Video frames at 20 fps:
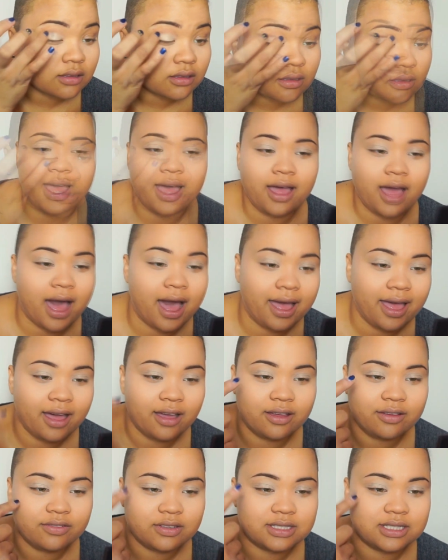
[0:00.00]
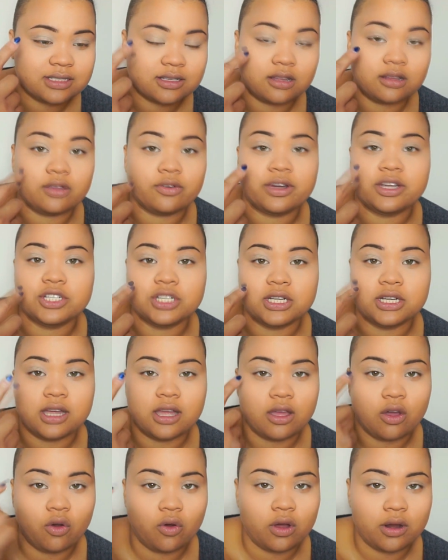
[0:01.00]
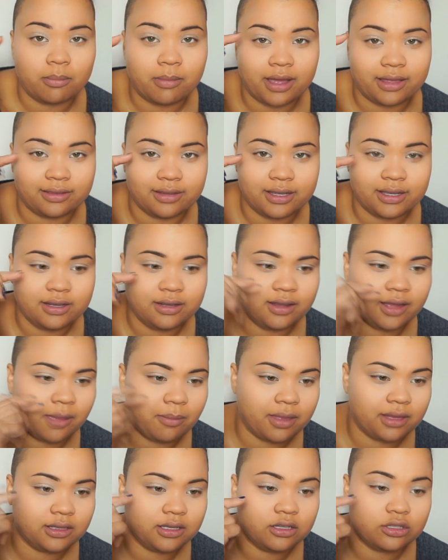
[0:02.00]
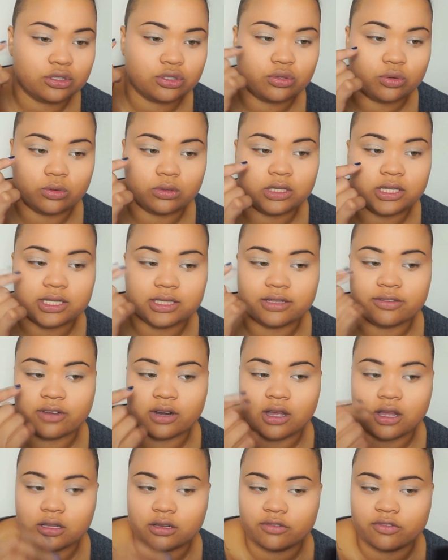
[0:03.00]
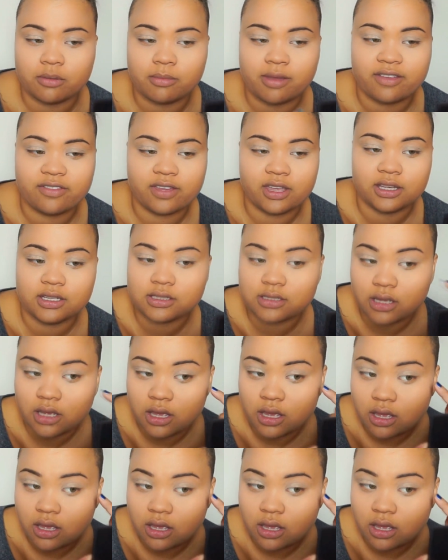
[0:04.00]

Now, I have a discoloration on my lid, like my lid is totally a different color from my face.